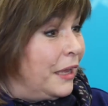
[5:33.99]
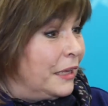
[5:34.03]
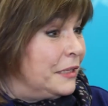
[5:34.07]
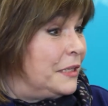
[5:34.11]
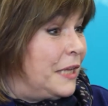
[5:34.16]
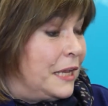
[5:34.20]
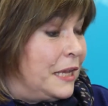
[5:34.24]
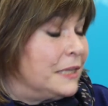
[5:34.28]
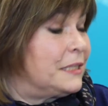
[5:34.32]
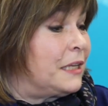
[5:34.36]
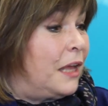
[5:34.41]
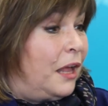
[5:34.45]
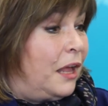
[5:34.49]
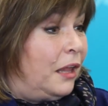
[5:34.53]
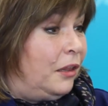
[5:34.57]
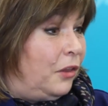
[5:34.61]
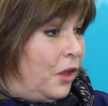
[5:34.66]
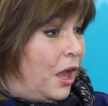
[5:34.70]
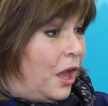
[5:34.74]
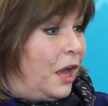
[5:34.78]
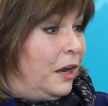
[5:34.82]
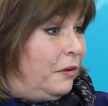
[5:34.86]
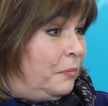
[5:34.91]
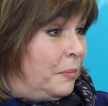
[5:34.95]
it takes a
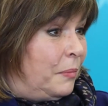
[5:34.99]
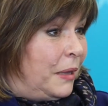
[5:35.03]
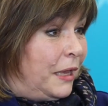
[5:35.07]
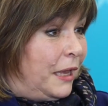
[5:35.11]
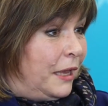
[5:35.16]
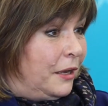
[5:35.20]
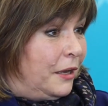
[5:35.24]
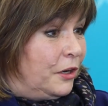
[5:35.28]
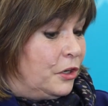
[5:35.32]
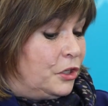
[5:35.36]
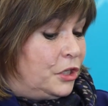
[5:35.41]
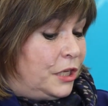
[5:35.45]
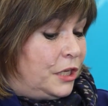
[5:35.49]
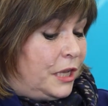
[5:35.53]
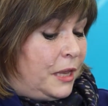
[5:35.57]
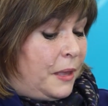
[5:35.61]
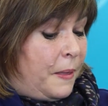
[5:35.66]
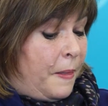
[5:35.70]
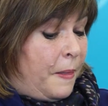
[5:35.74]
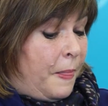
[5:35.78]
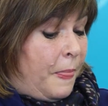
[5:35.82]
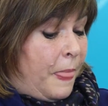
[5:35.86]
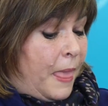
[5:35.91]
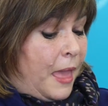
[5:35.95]
lot of my
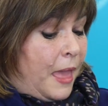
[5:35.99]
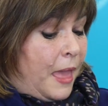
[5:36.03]
energy.